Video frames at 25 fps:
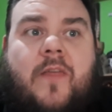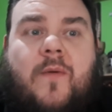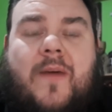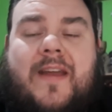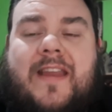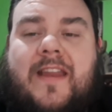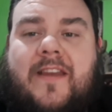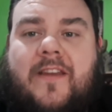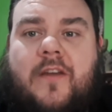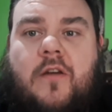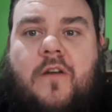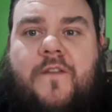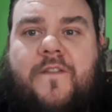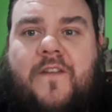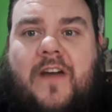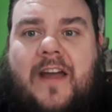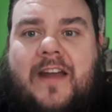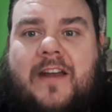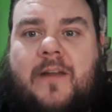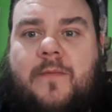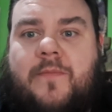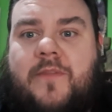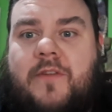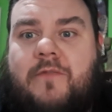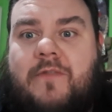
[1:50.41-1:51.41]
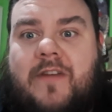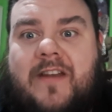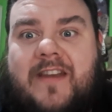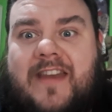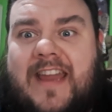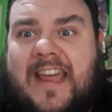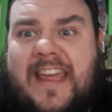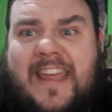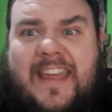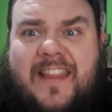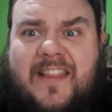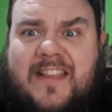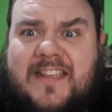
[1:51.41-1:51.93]
when you do find them, they're
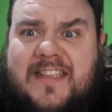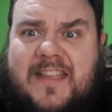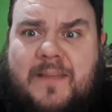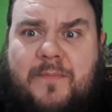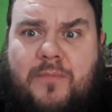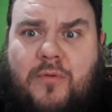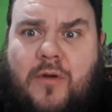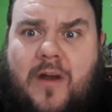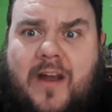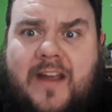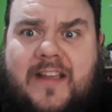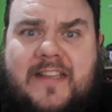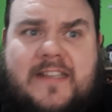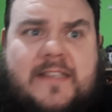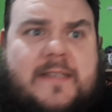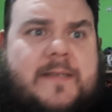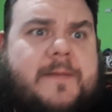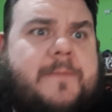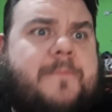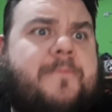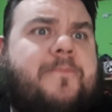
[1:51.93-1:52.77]
ridiculously priced.